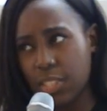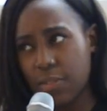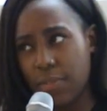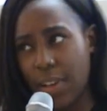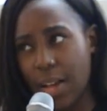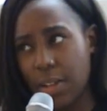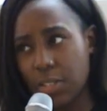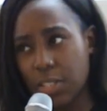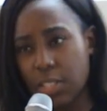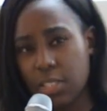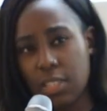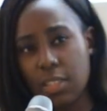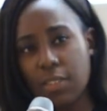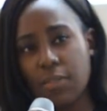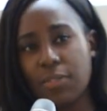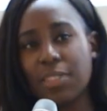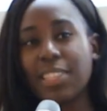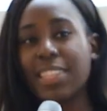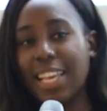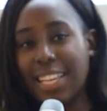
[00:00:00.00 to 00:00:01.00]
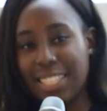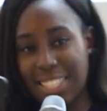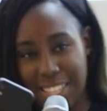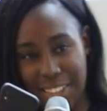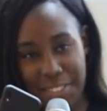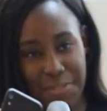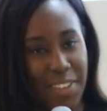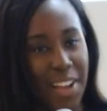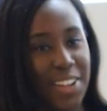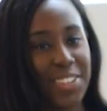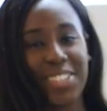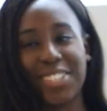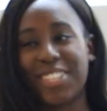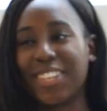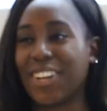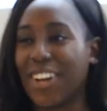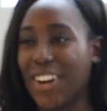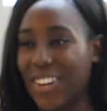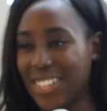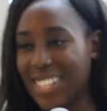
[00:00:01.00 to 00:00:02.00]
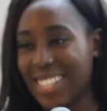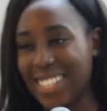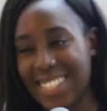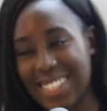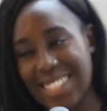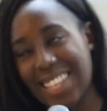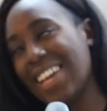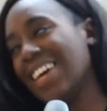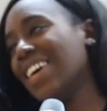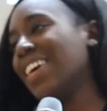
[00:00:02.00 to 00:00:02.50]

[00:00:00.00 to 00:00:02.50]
founders. That's it, founders and coders.